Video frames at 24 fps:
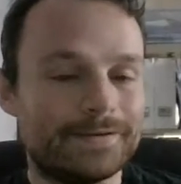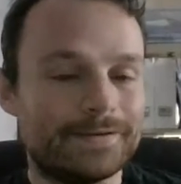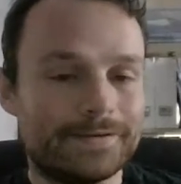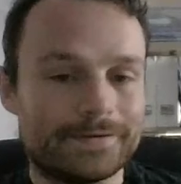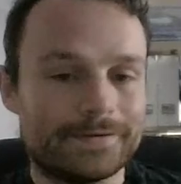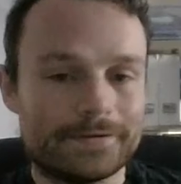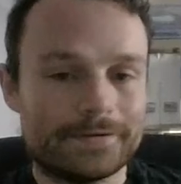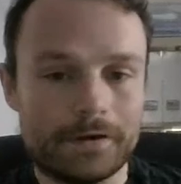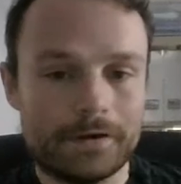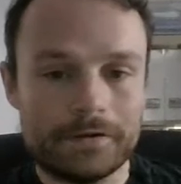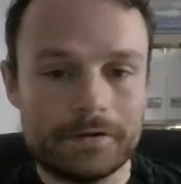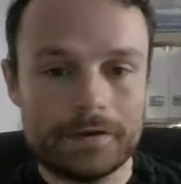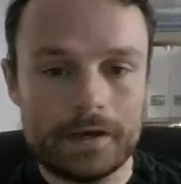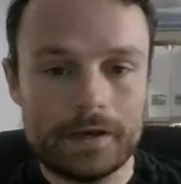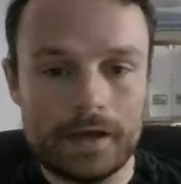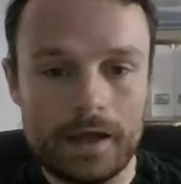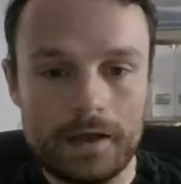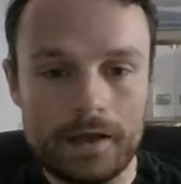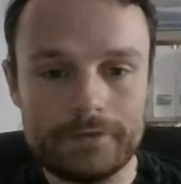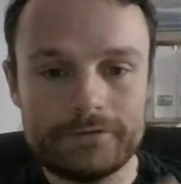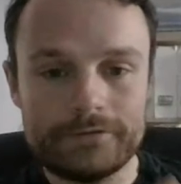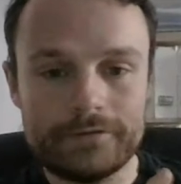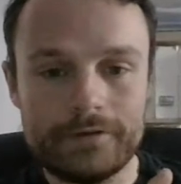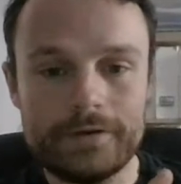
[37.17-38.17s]
So the
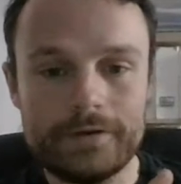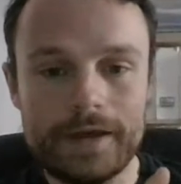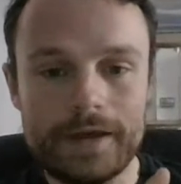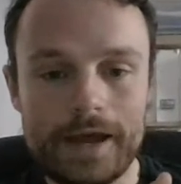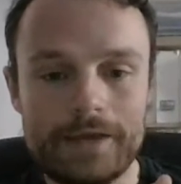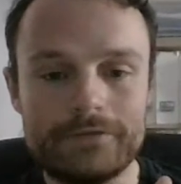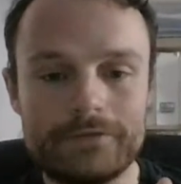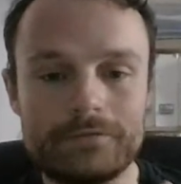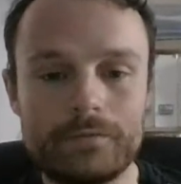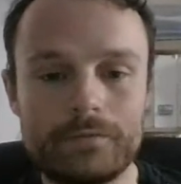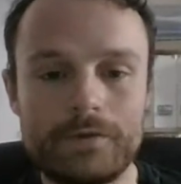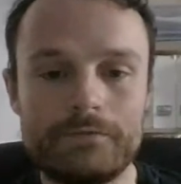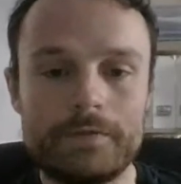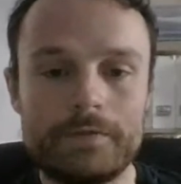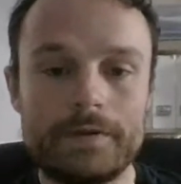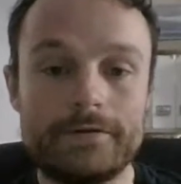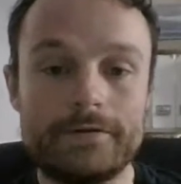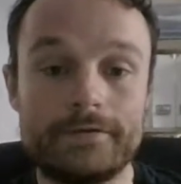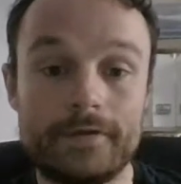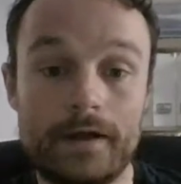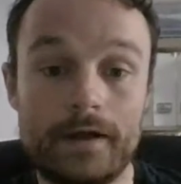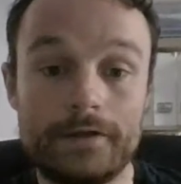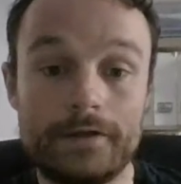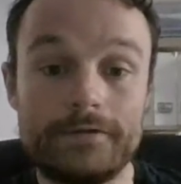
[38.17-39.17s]
last 2 days we've been
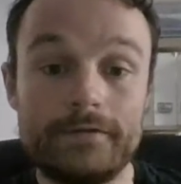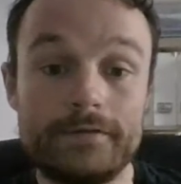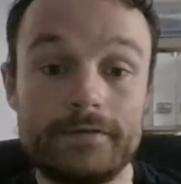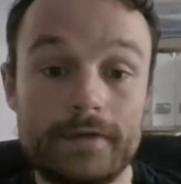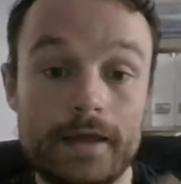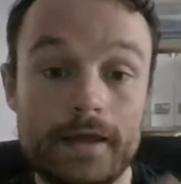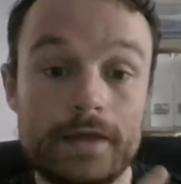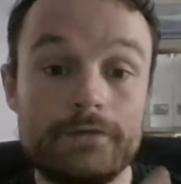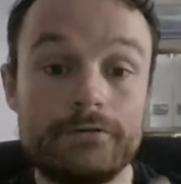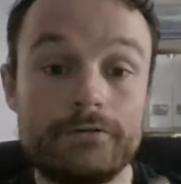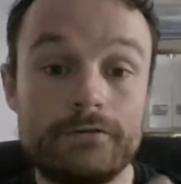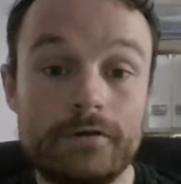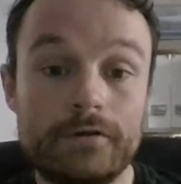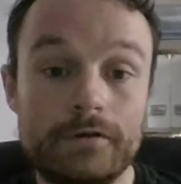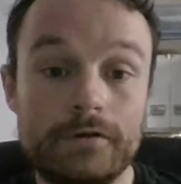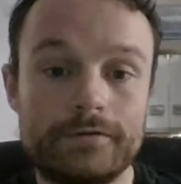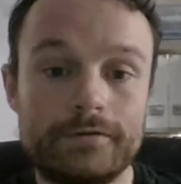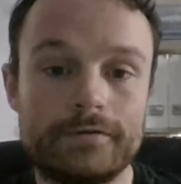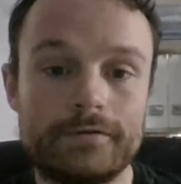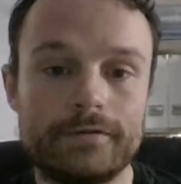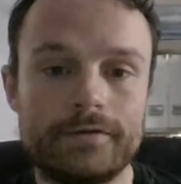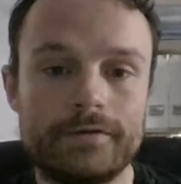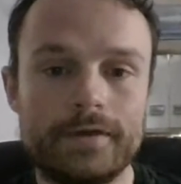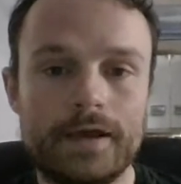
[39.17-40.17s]
starting to
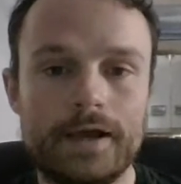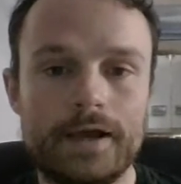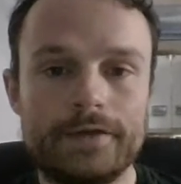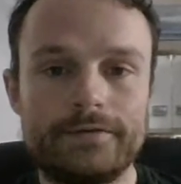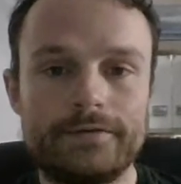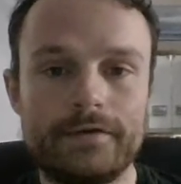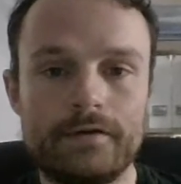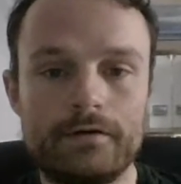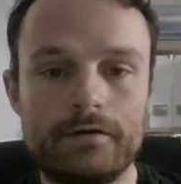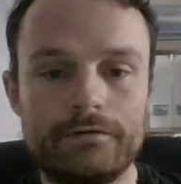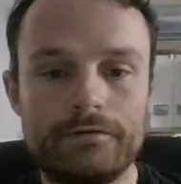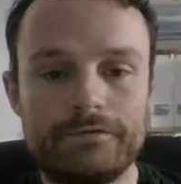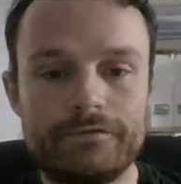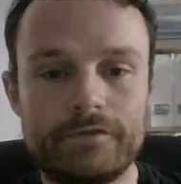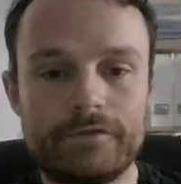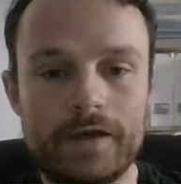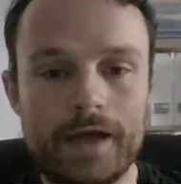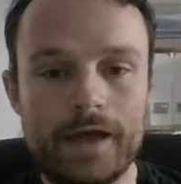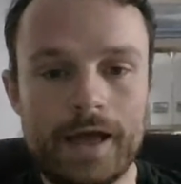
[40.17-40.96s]
introduce the idea of